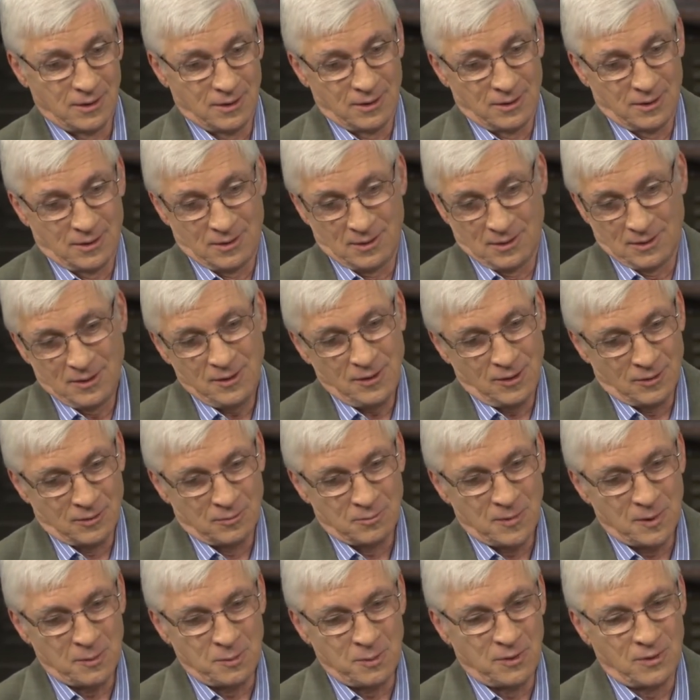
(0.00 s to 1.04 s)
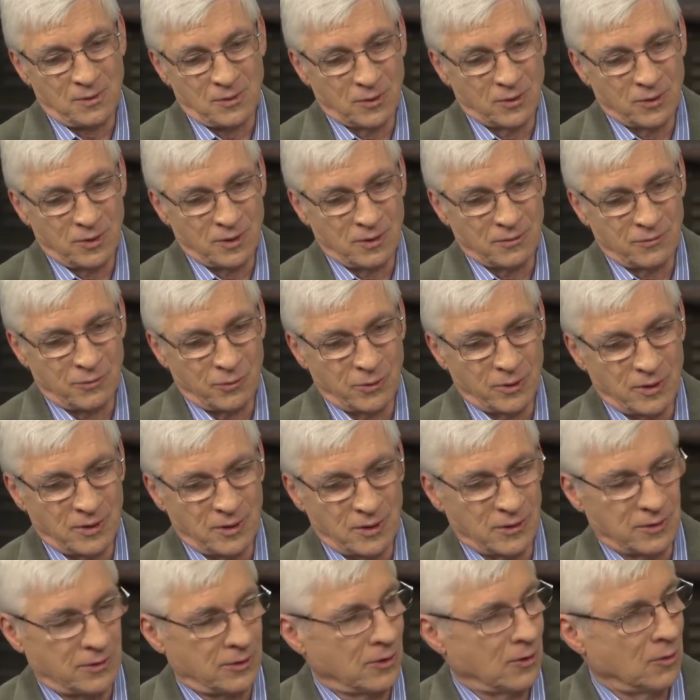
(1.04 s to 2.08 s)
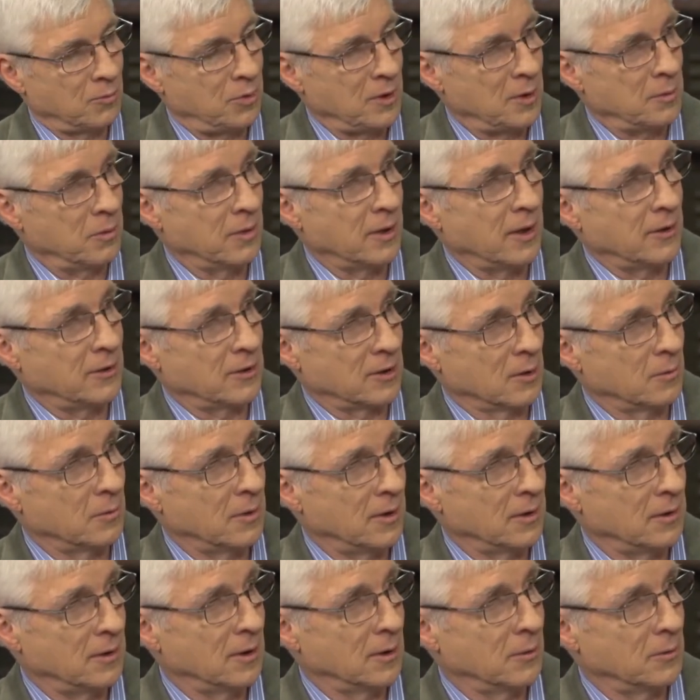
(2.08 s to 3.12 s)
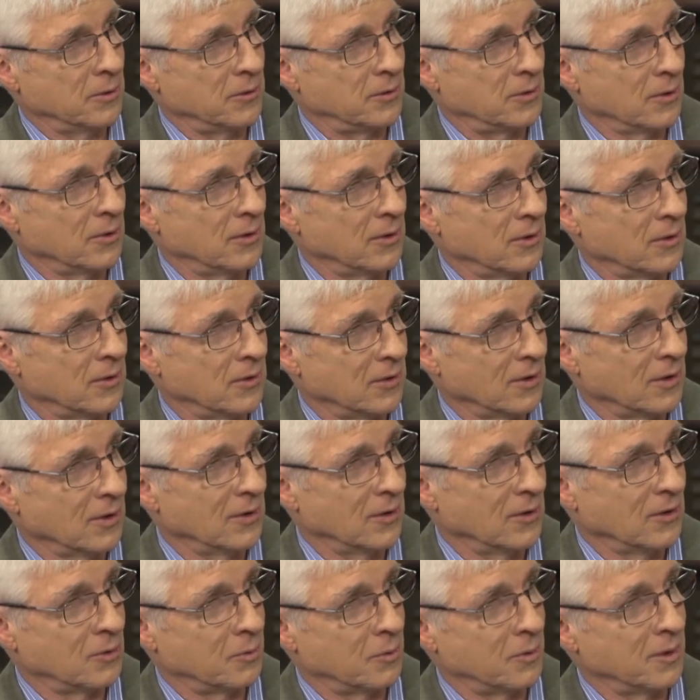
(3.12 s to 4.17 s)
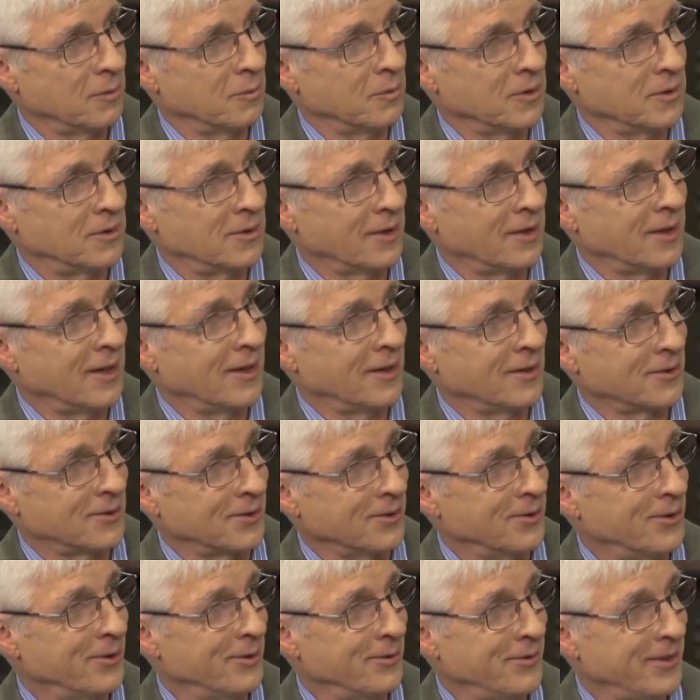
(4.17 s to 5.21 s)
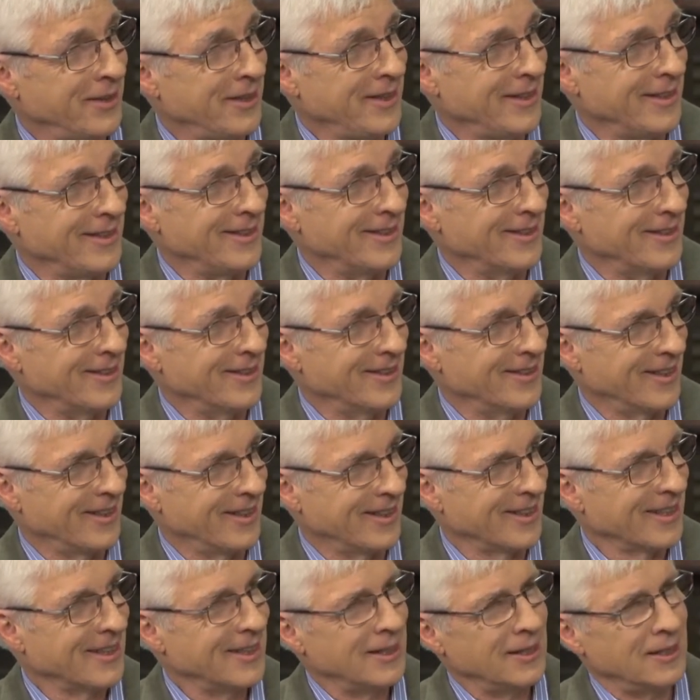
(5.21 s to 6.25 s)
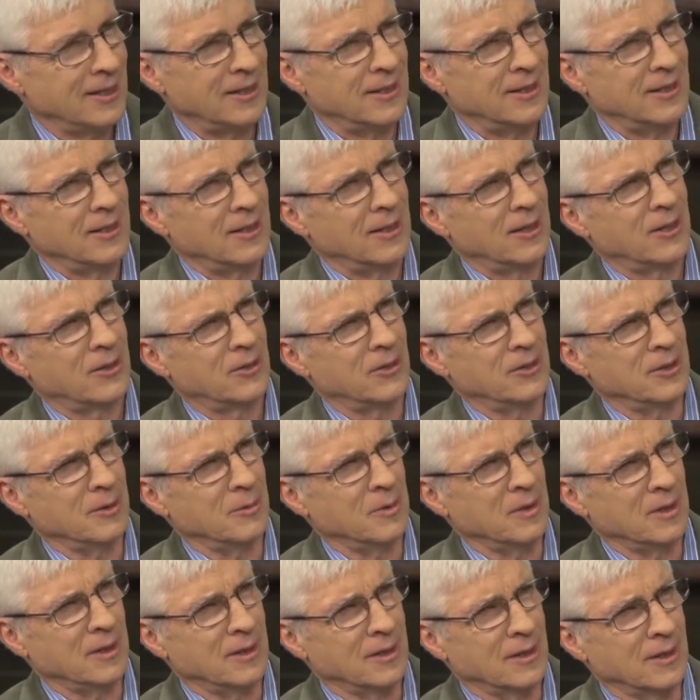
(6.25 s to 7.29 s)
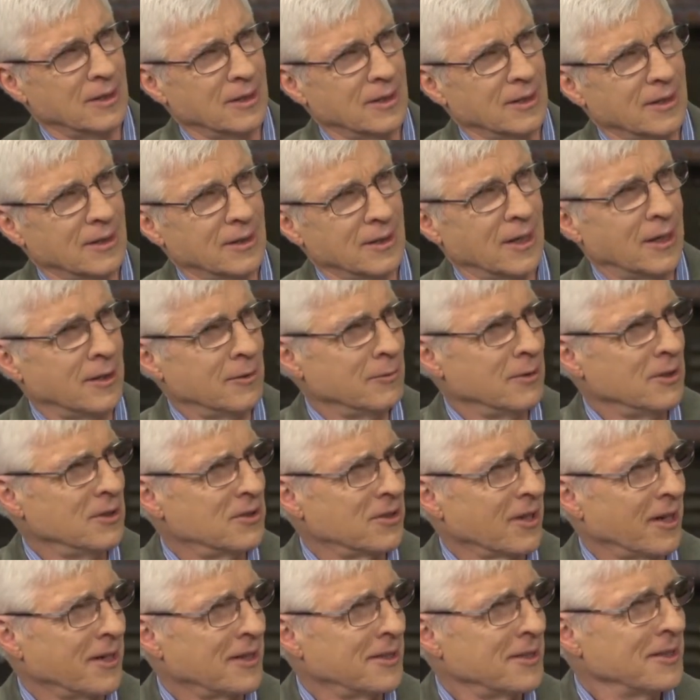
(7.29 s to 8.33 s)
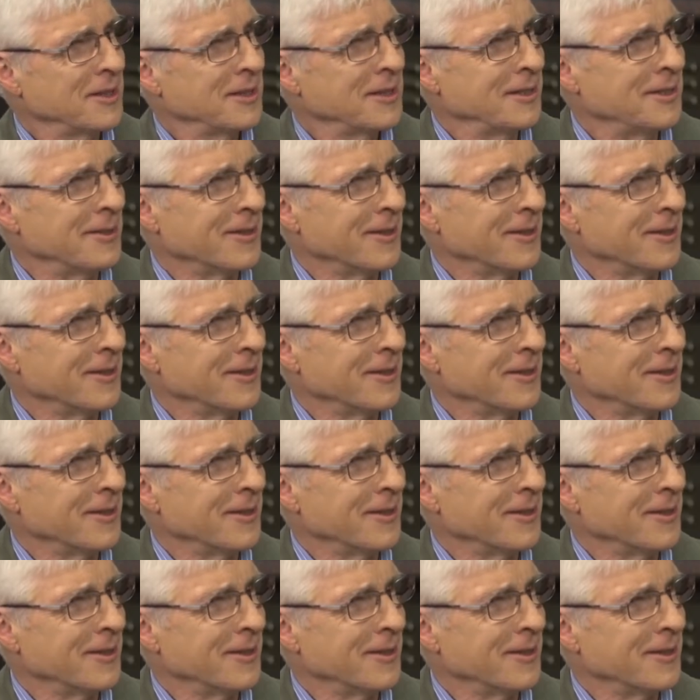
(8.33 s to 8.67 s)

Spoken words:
you know, maybe 30 or 40 years ago, people had some idea what serious sin is, but today it's a little vague, you know, like, oh, you mean not recycling,